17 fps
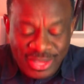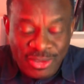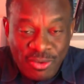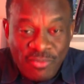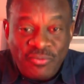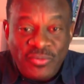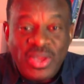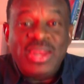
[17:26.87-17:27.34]

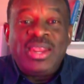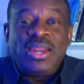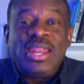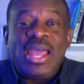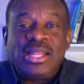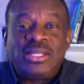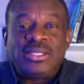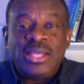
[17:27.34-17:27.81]
Then you
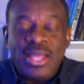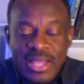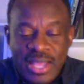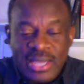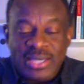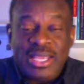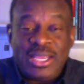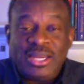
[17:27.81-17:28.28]
find that
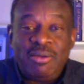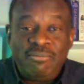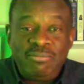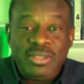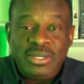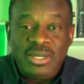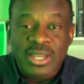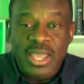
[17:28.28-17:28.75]
at the
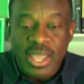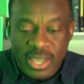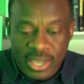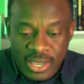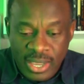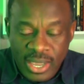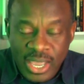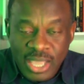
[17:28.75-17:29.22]
end of the
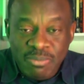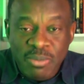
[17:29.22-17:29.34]
day,